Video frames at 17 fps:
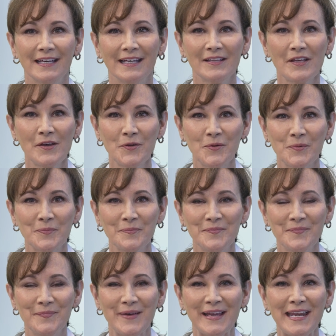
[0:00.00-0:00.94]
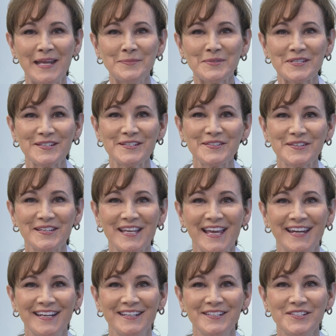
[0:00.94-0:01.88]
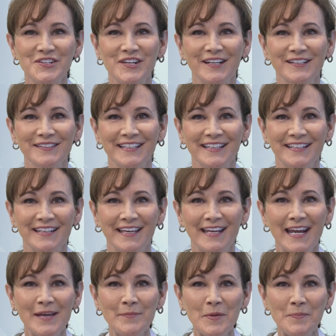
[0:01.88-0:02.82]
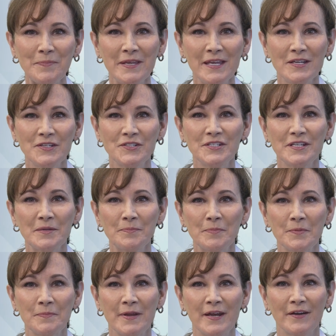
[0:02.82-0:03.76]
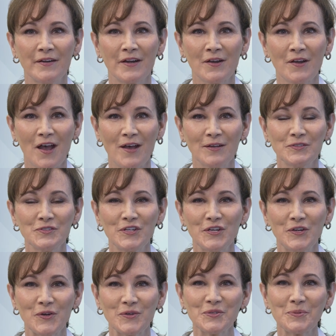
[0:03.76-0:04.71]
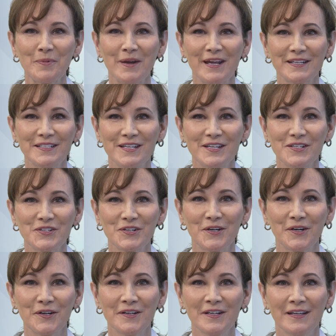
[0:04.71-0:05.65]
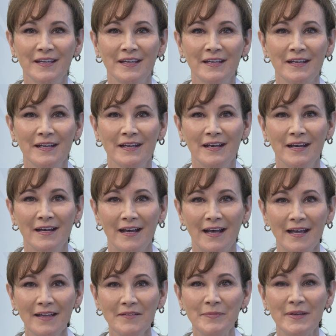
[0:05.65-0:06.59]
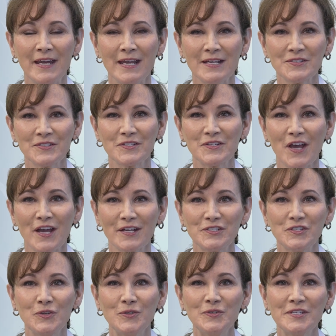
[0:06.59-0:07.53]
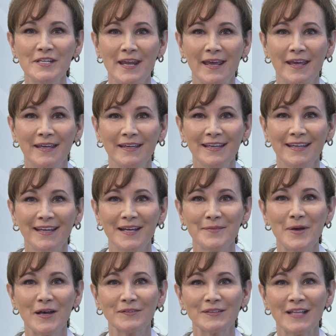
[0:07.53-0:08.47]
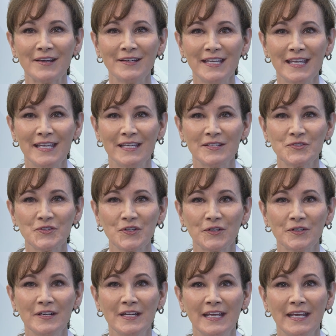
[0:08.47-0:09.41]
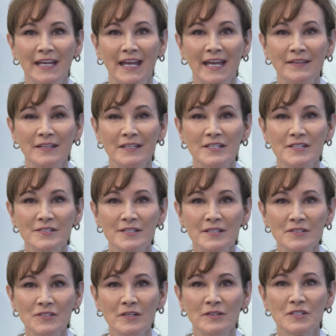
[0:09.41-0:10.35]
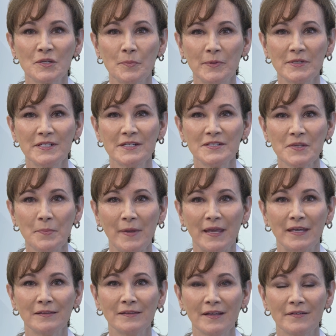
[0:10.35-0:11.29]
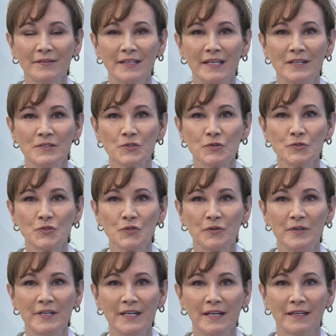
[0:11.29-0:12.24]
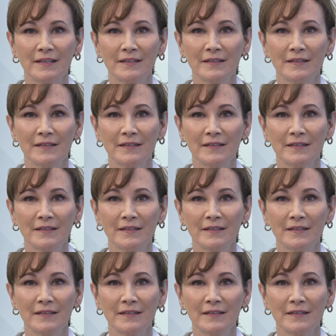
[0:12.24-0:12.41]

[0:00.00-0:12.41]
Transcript: Hello, my name's Lisa Kennedy Sheldon, and I'm a PhD prepared oncology nurse practitioner. I've been asked to talk to you today about lung cancer and the decision to participate in lung cancer screening.